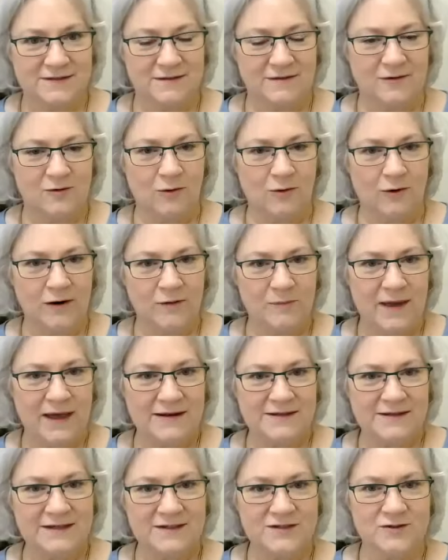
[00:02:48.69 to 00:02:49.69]
The
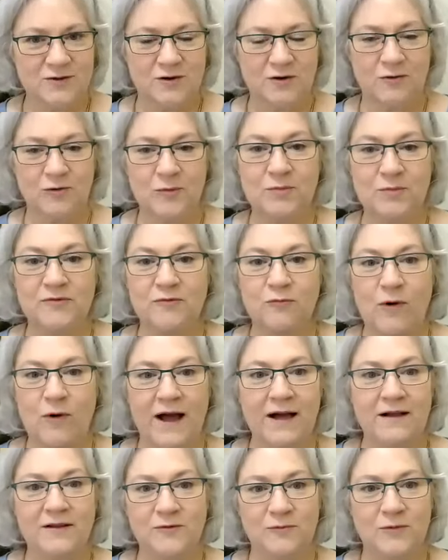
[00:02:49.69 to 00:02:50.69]
Corybantes are a group of
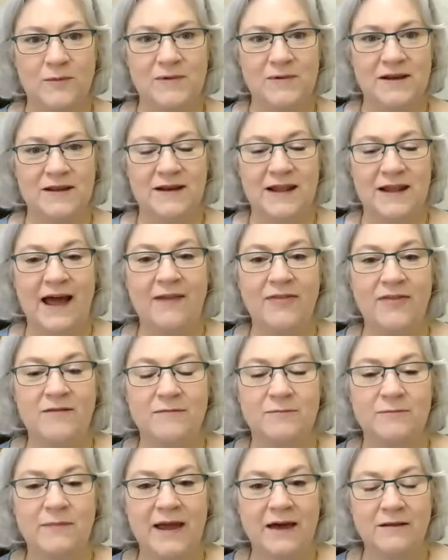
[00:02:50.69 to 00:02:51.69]
wild women, and had
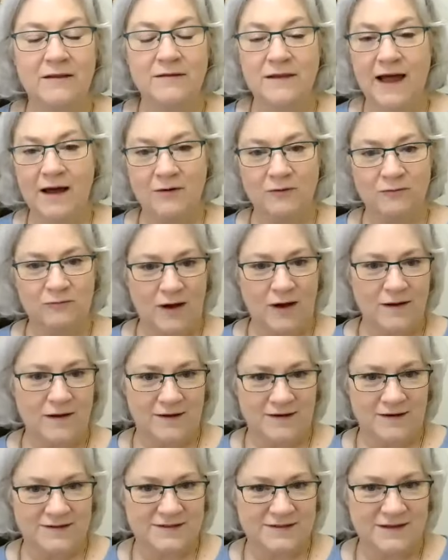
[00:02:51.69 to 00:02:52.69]
them make a loud
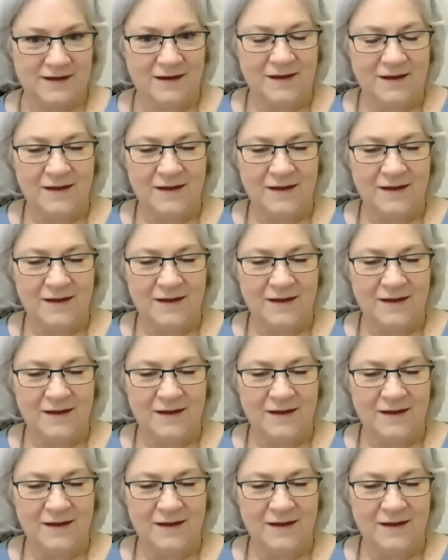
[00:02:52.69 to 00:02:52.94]
ruckus